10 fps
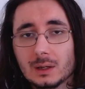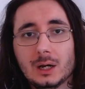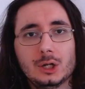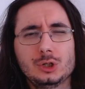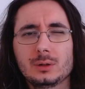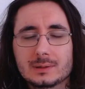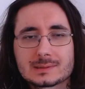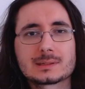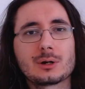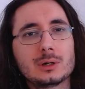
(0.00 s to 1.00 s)
Uh, not
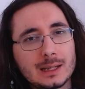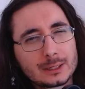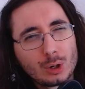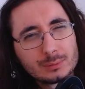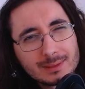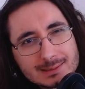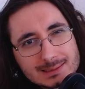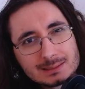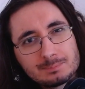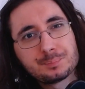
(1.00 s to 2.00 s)
necessarily like on the
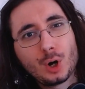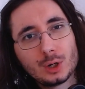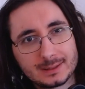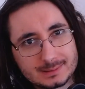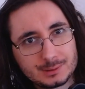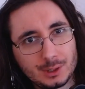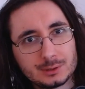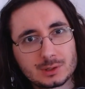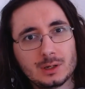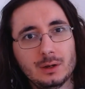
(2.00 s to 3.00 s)
symbolic
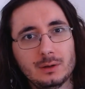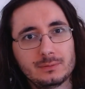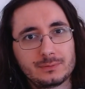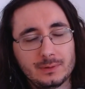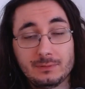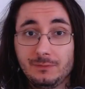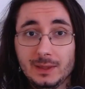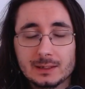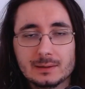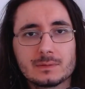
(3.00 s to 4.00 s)
side of, of
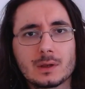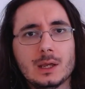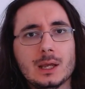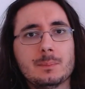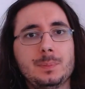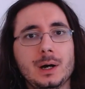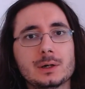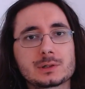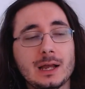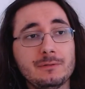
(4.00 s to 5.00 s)
things
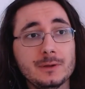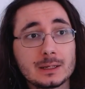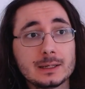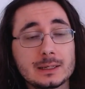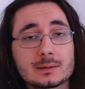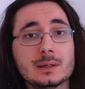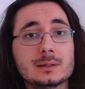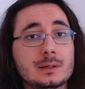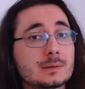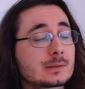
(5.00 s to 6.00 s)
but i think like it,
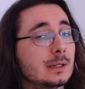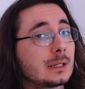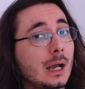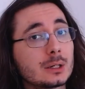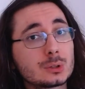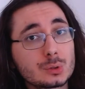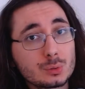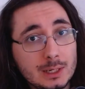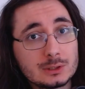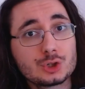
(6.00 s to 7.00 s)
it does like a
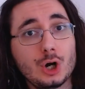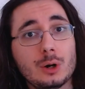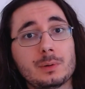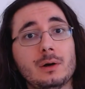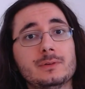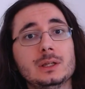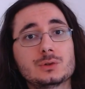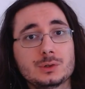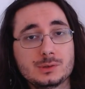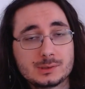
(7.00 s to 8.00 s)
great job of
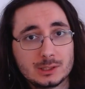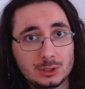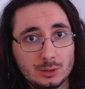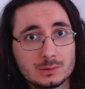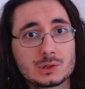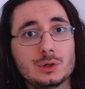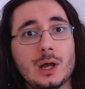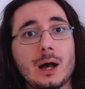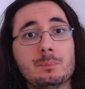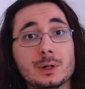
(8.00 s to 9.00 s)
introducing you to
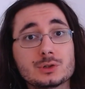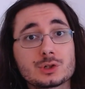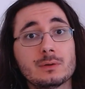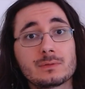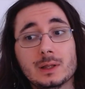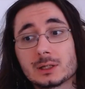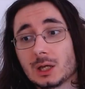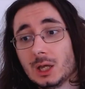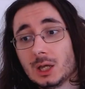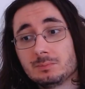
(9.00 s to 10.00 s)
a bunch of
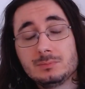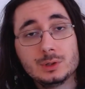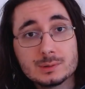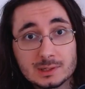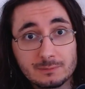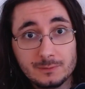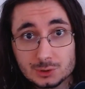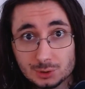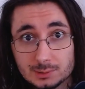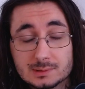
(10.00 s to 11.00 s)
like music
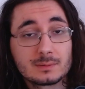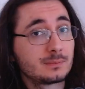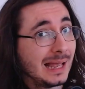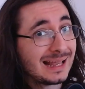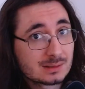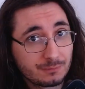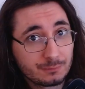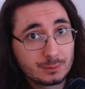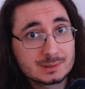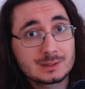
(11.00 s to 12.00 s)
features as the
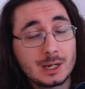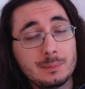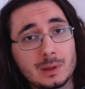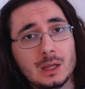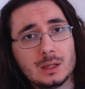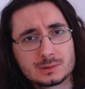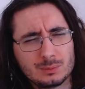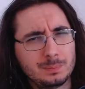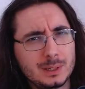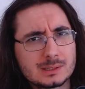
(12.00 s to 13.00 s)
first step.
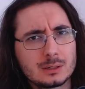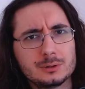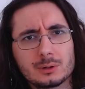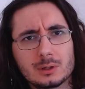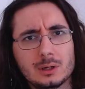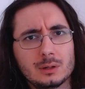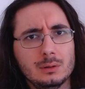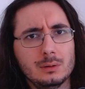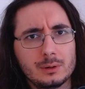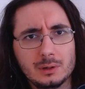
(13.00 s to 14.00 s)
So basically you're going to
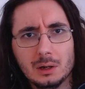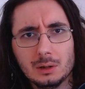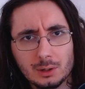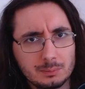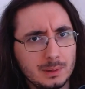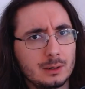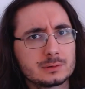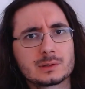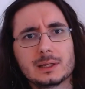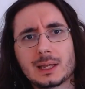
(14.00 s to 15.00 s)
learn a lot
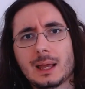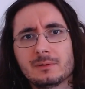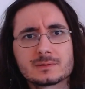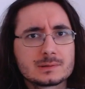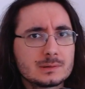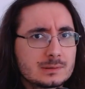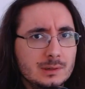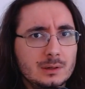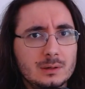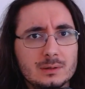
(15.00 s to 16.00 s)
about like
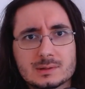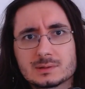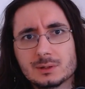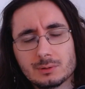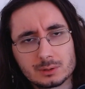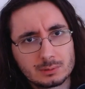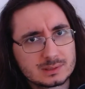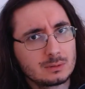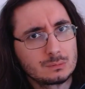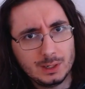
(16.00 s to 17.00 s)
MFCC, zero
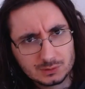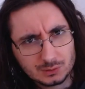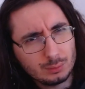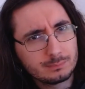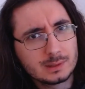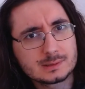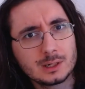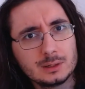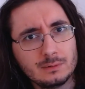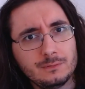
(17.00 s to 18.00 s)
crossing rate, all of these
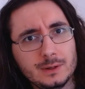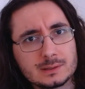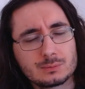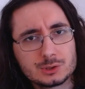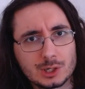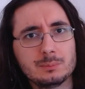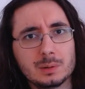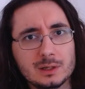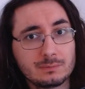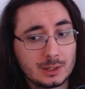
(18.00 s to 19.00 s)
kind of things, which I
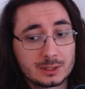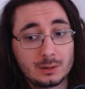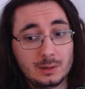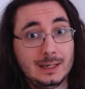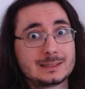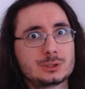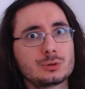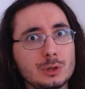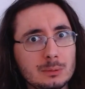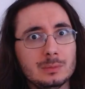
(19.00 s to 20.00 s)
believe like are
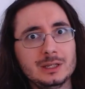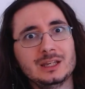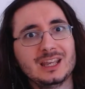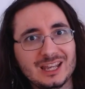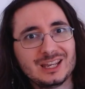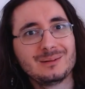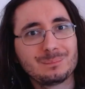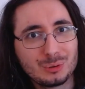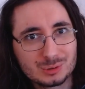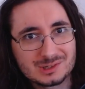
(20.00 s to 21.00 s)
extremely
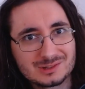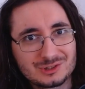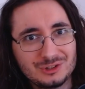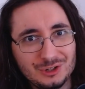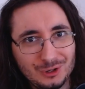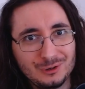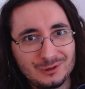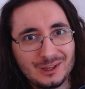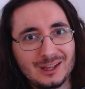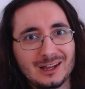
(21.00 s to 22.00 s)
important to
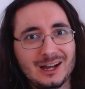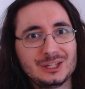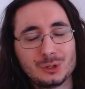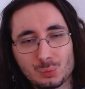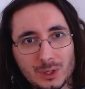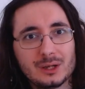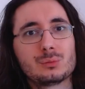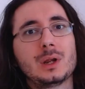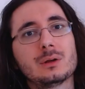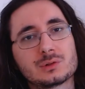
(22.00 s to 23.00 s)
know uh, your way
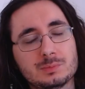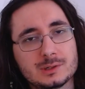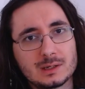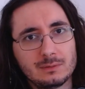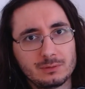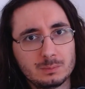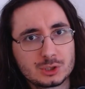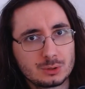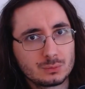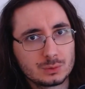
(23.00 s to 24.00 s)
around music
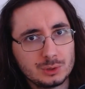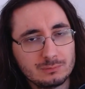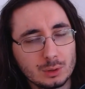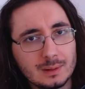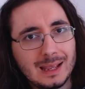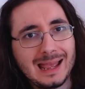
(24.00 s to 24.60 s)
information retrieval.